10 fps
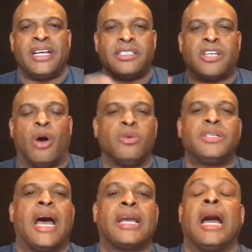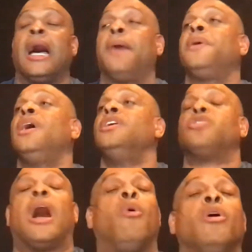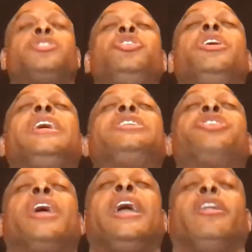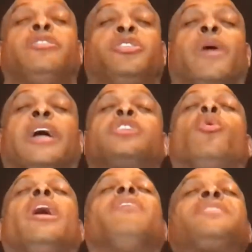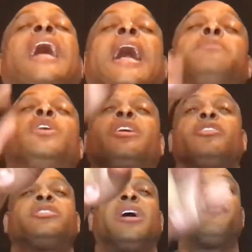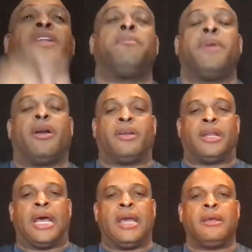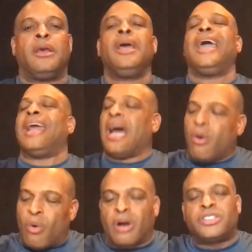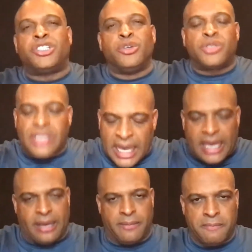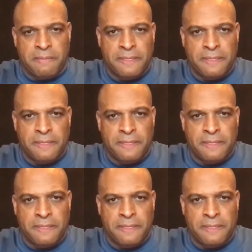confidencetones.com. So I want you to get your energy right. 12 times, look yourself in the mirror tonight. And I want you saying,